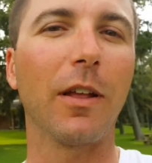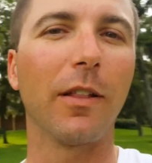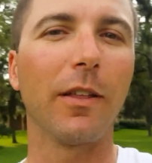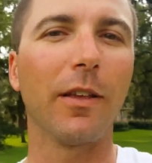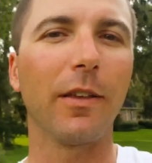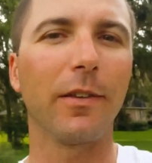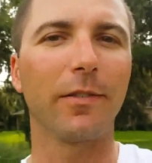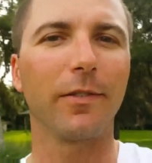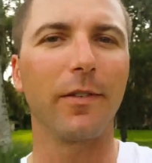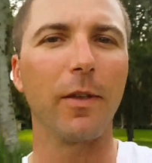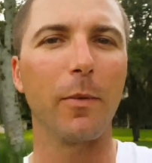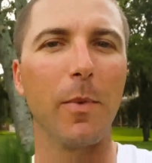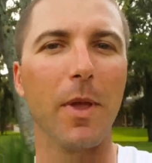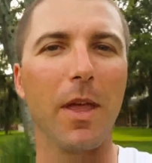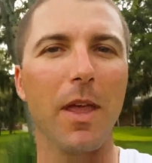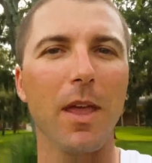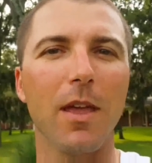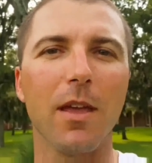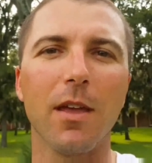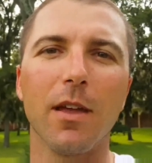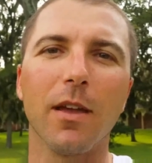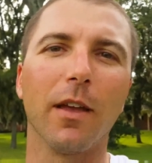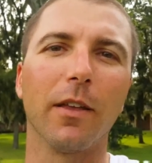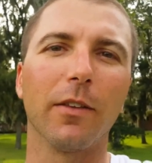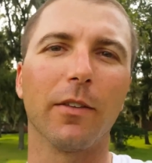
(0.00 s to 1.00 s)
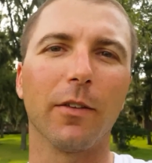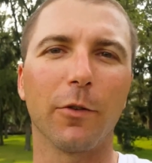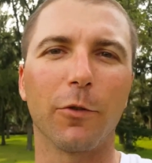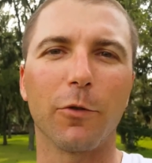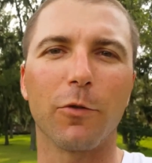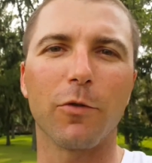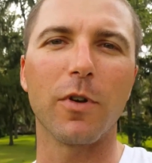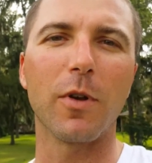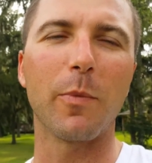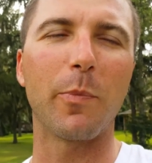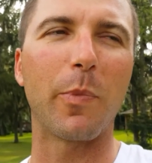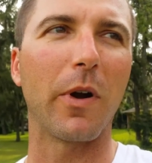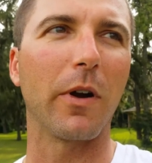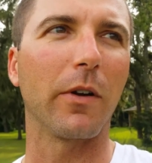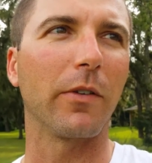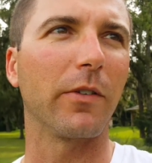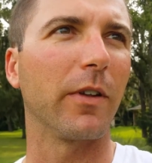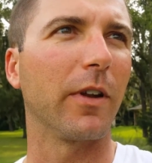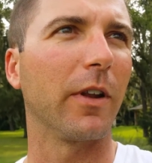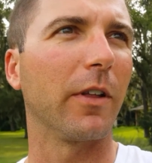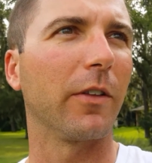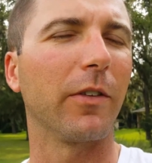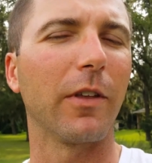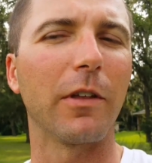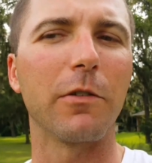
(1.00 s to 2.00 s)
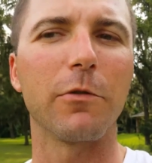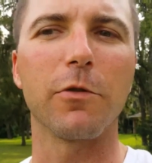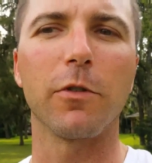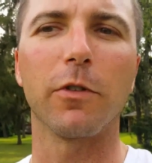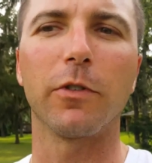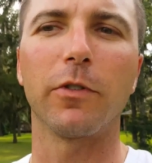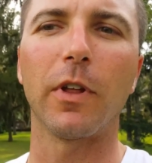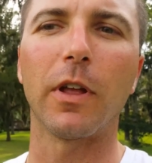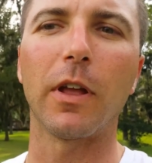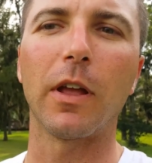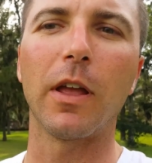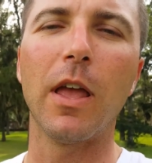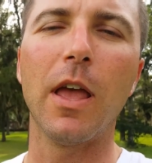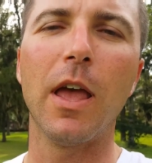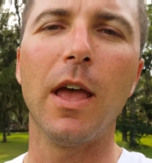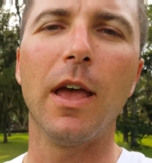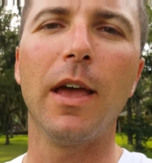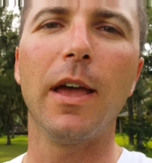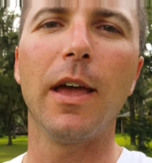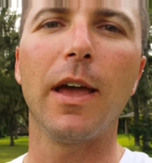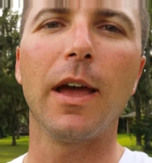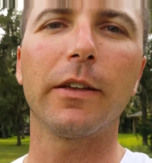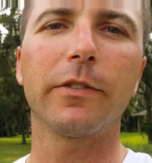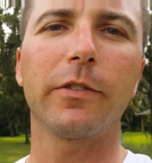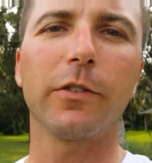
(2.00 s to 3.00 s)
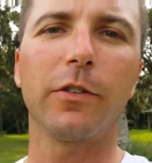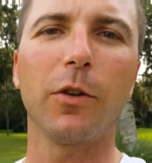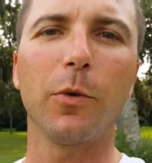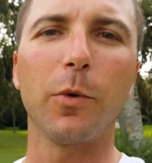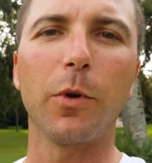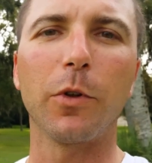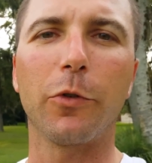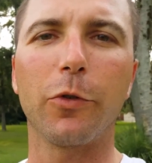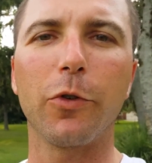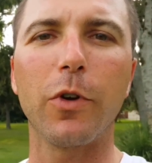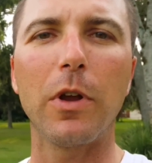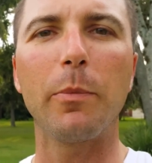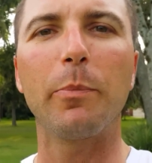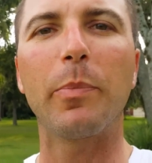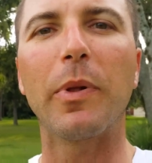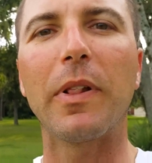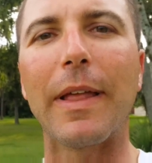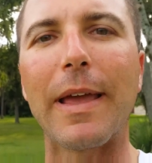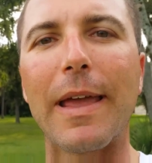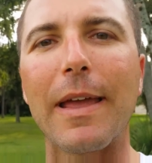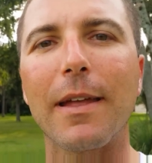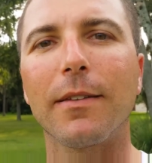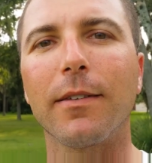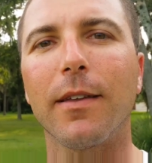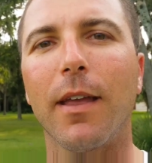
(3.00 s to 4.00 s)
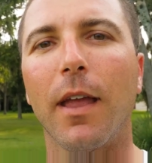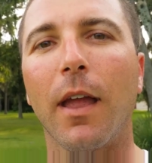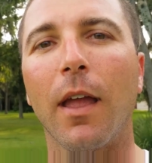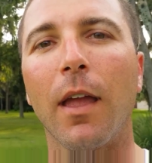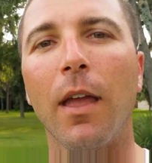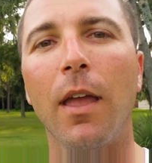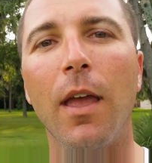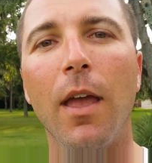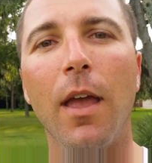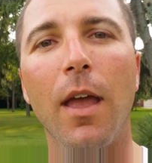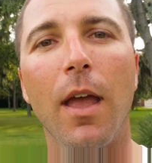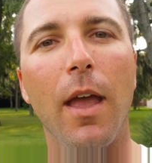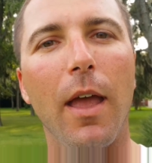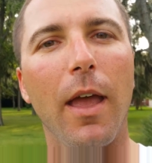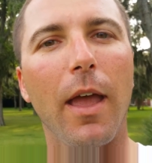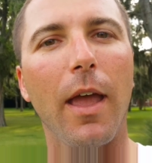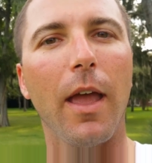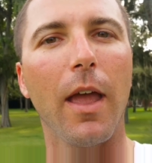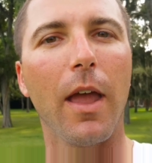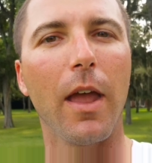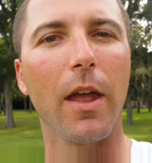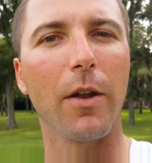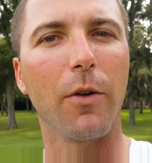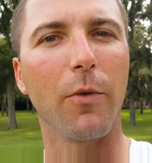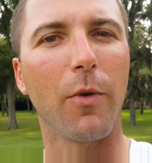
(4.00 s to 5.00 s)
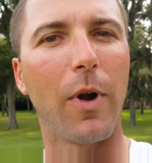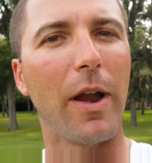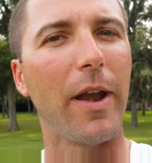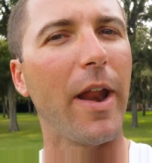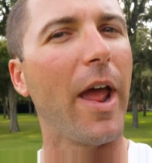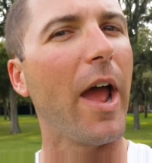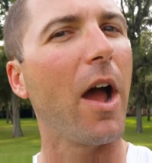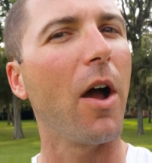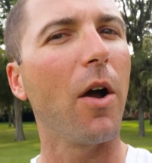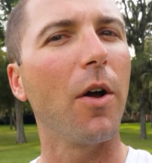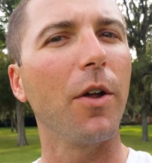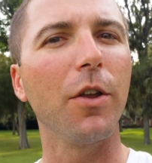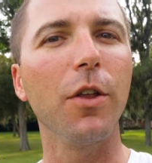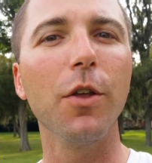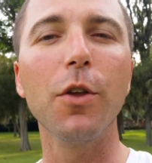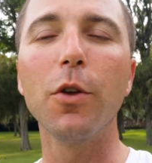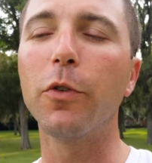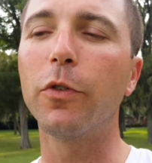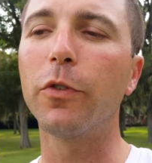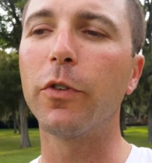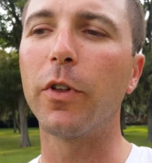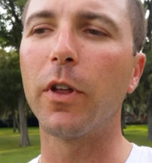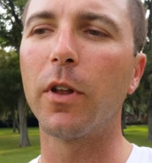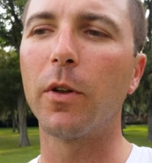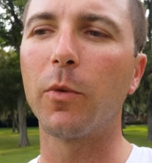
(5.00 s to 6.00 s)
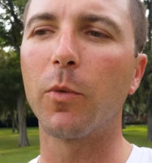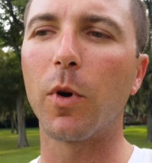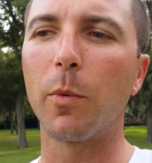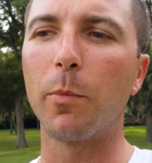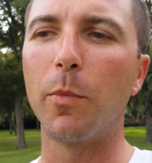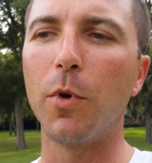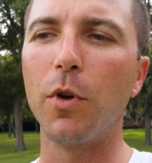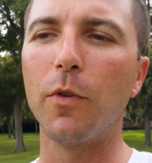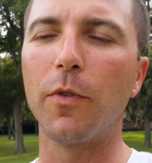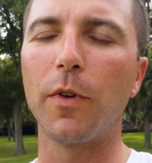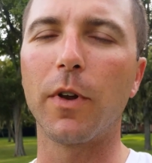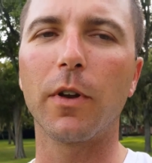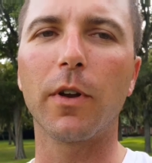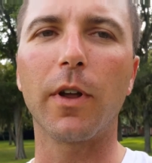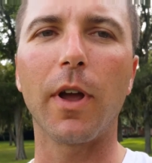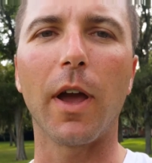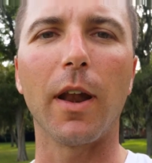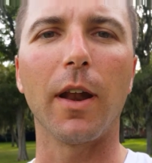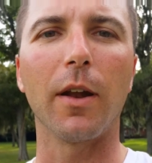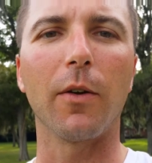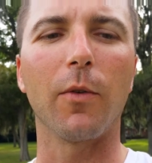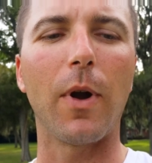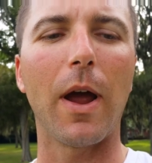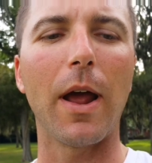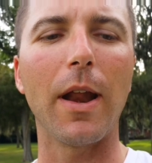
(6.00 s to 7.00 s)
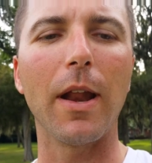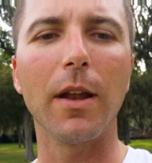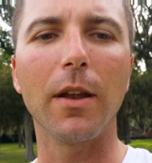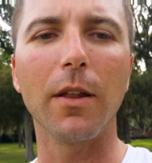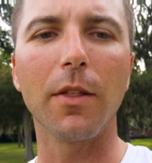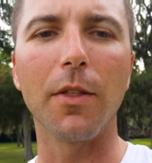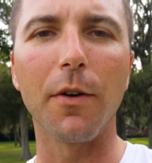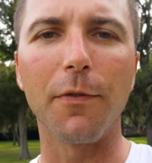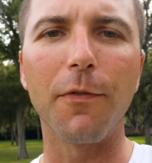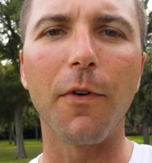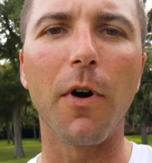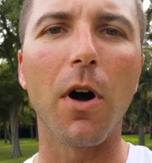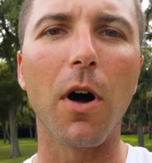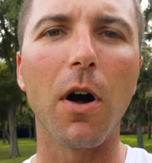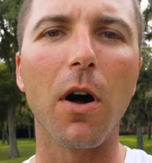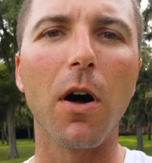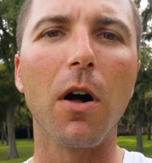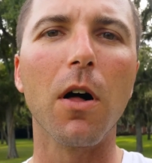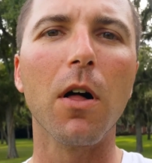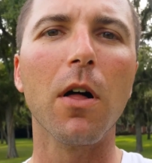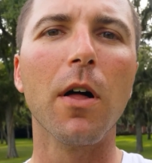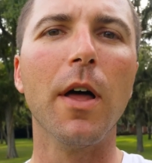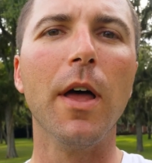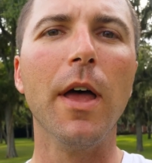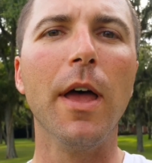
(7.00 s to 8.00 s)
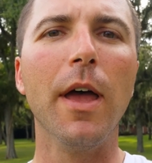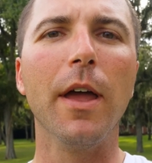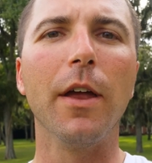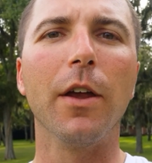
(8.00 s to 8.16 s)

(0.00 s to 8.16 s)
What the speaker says: At least to me as a tree person, it's interesting. It has to do with tree planting, and right now in Houston we're moving kind of right into the fall.